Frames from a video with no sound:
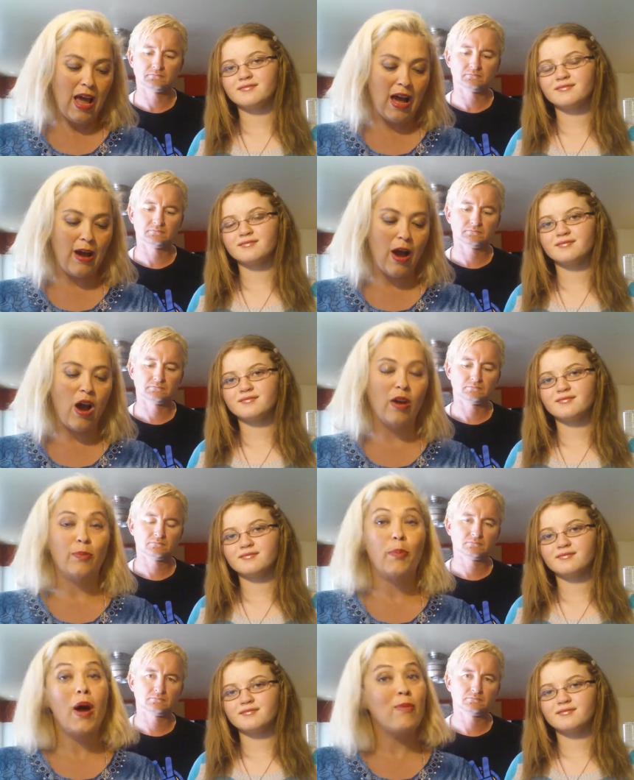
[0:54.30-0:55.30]
Speaker 1: Uh,
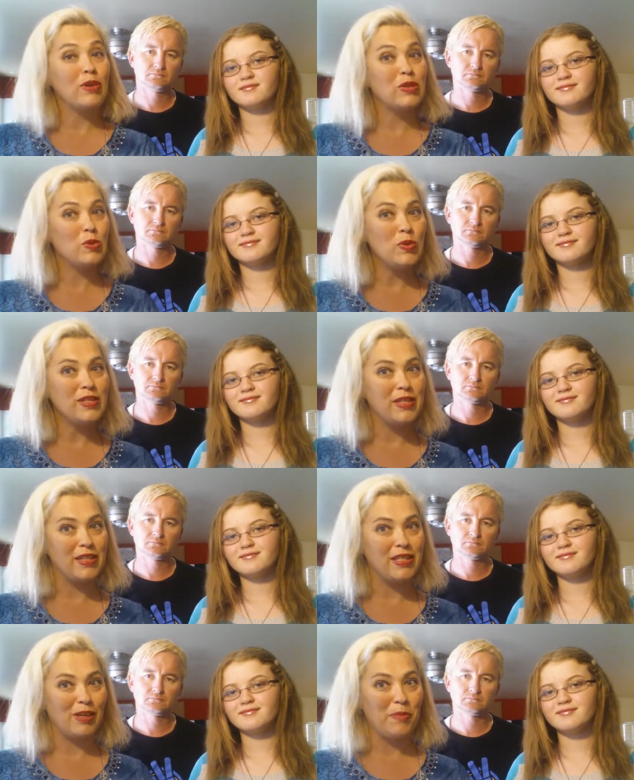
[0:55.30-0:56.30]
our public school
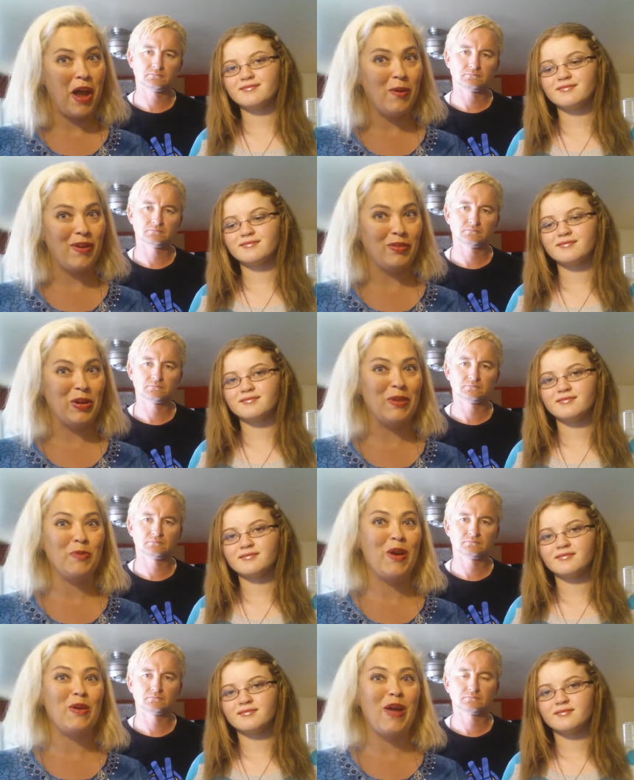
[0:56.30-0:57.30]
system, however,
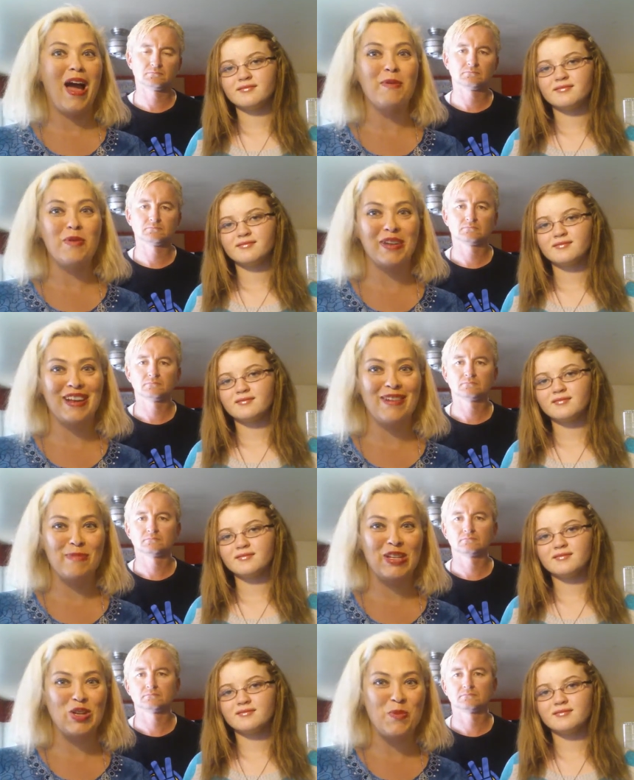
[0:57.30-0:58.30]
and, and I won't get
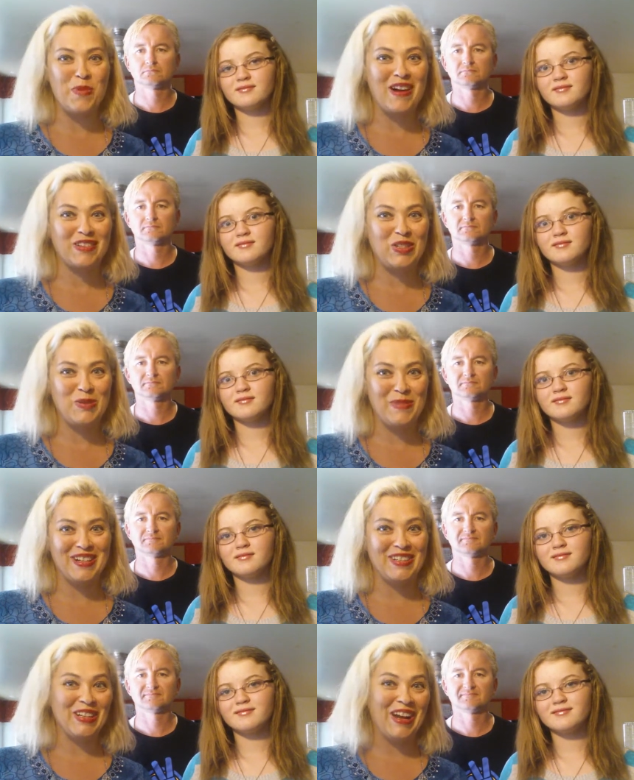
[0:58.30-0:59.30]
on my soapbox too
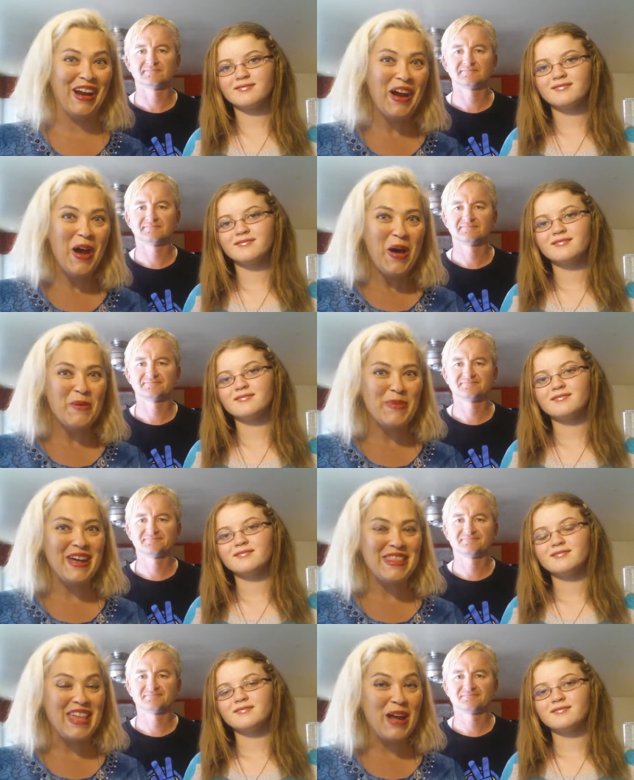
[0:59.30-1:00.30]
much today,
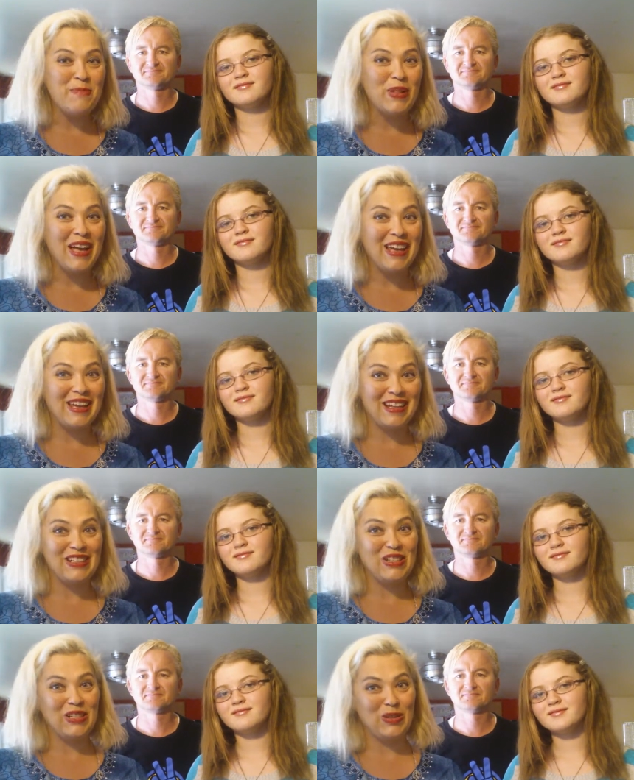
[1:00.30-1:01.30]
but they play
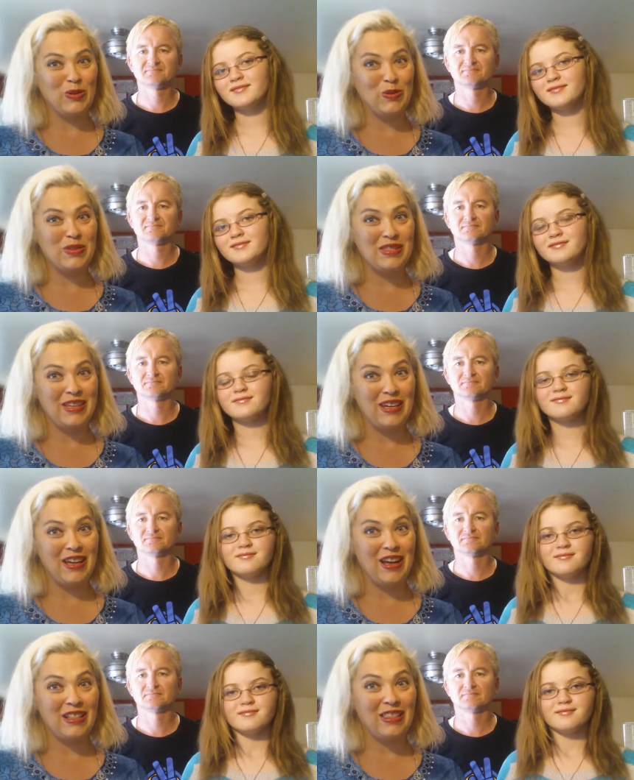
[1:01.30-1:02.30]
into
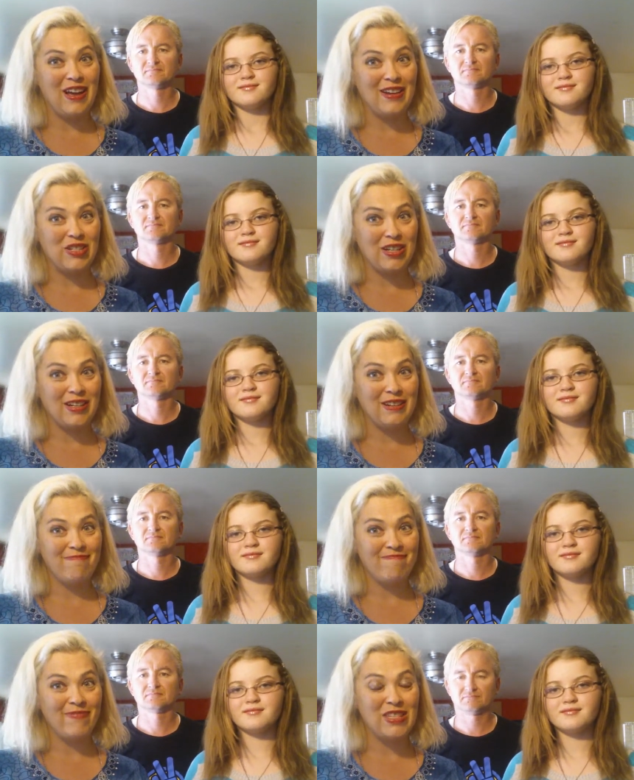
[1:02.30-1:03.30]
the logic
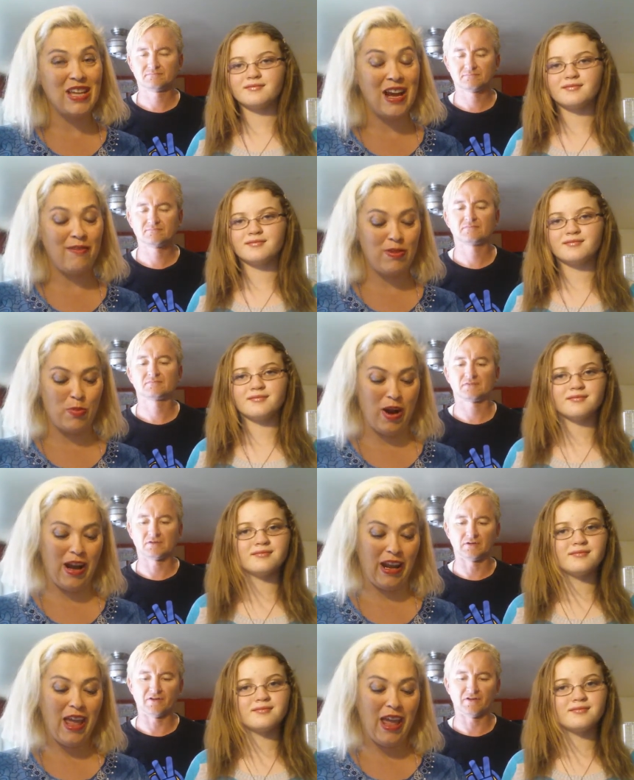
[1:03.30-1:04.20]
side of the brain.